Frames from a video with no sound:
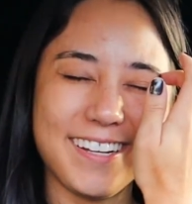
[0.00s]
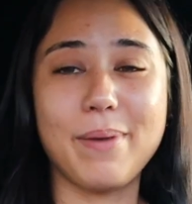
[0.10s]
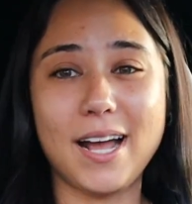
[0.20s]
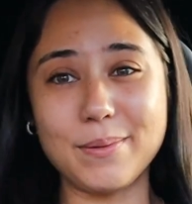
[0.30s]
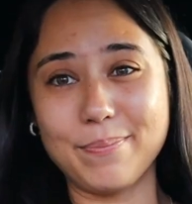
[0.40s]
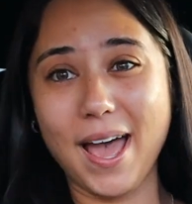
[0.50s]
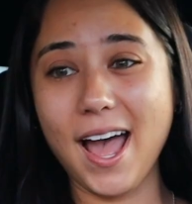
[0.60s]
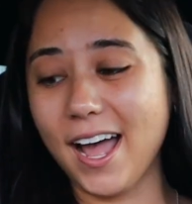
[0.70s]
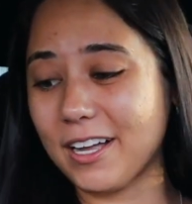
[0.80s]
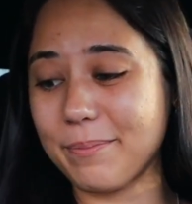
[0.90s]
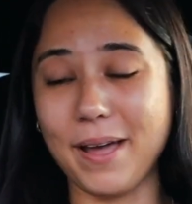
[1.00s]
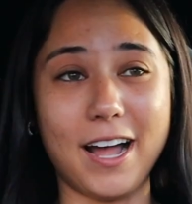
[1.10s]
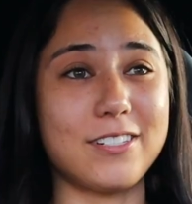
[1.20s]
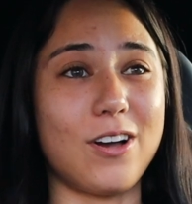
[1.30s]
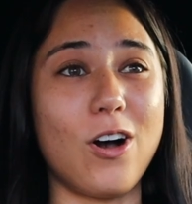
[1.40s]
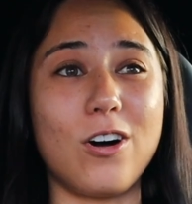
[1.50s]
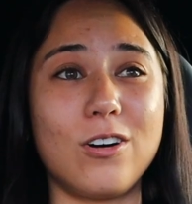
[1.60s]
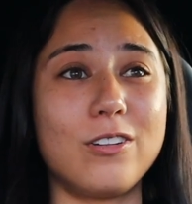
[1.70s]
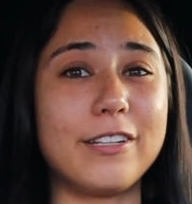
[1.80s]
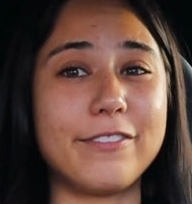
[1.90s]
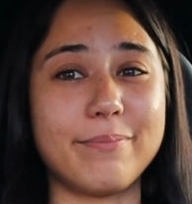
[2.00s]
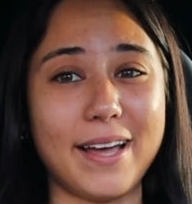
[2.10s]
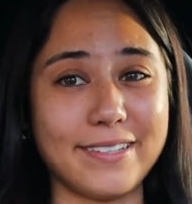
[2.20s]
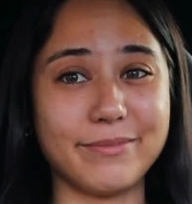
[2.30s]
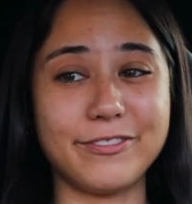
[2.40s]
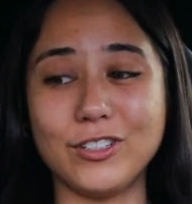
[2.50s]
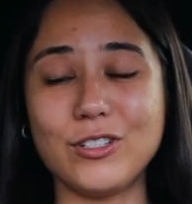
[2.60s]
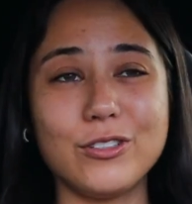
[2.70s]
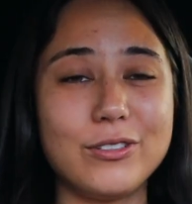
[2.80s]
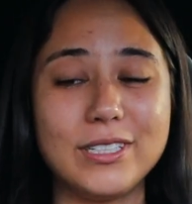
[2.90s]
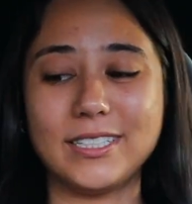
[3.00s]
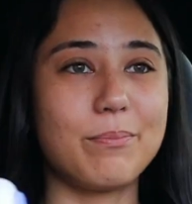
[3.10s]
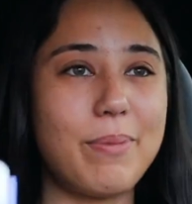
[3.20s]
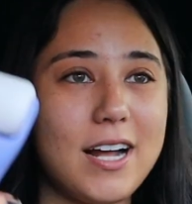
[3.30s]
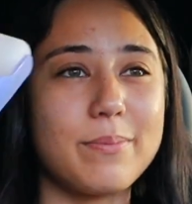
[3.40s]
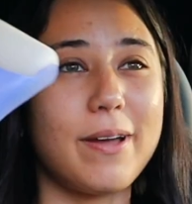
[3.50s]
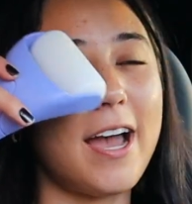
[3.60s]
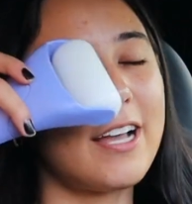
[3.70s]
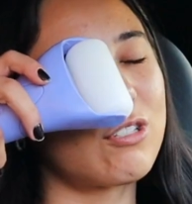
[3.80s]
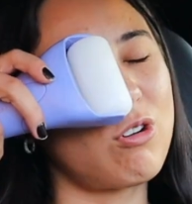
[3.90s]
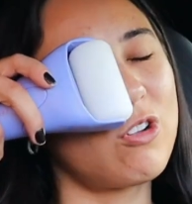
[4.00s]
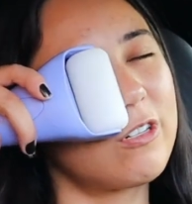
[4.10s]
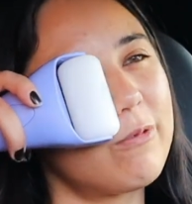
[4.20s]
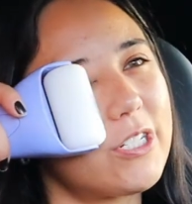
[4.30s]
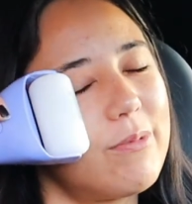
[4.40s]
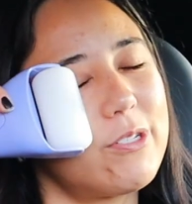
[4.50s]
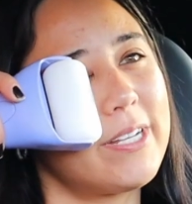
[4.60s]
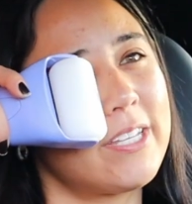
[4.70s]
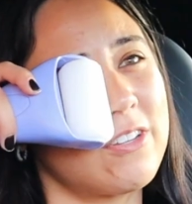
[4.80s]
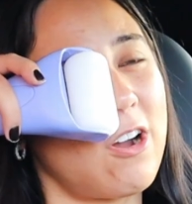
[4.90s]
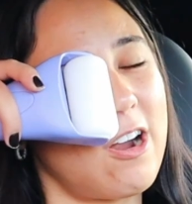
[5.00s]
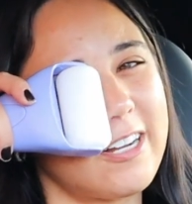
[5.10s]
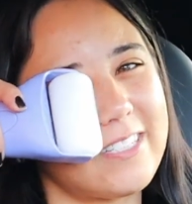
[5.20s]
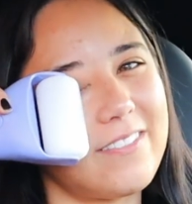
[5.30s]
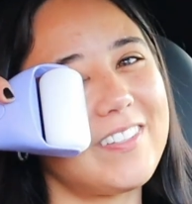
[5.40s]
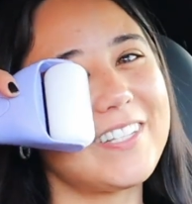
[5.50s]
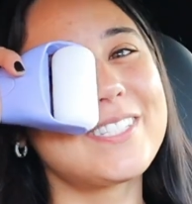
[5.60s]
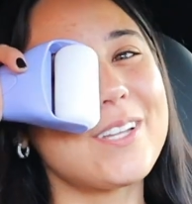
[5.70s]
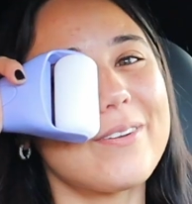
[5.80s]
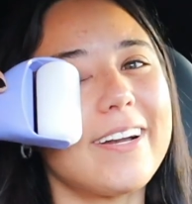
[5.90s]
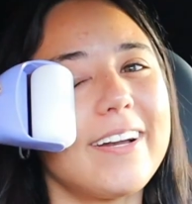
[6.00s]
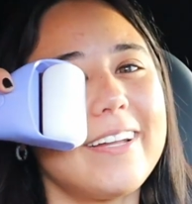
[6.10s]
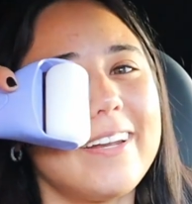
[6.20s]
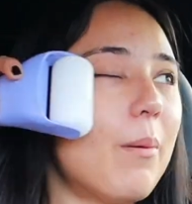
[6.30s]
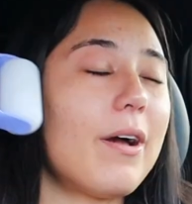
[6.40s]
Packed a bag, packed all of my food, packed my ice roller, which I'm doing in the car because it feels so good.